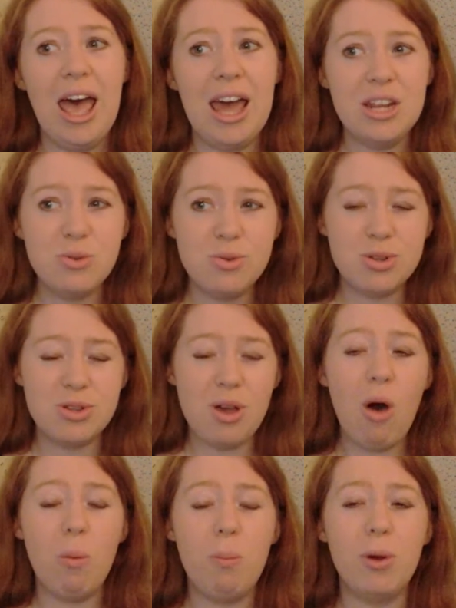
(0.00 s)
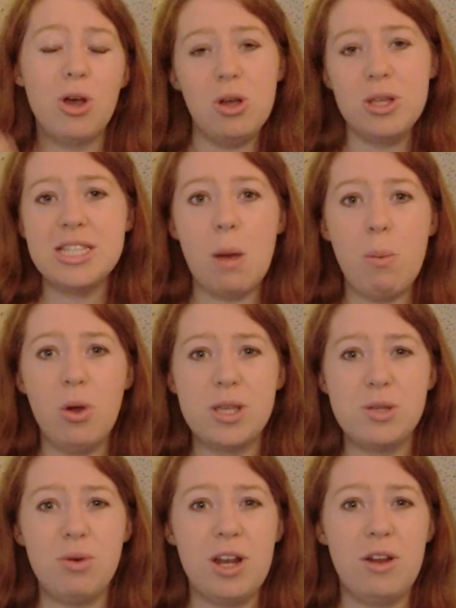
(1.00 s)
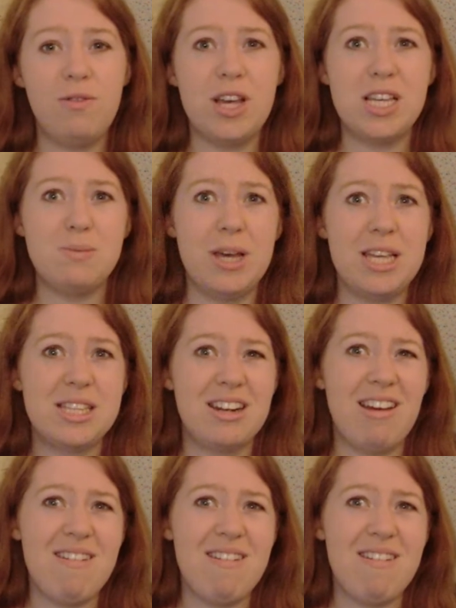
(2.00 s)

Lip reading: and as a result, because that book is written in first person,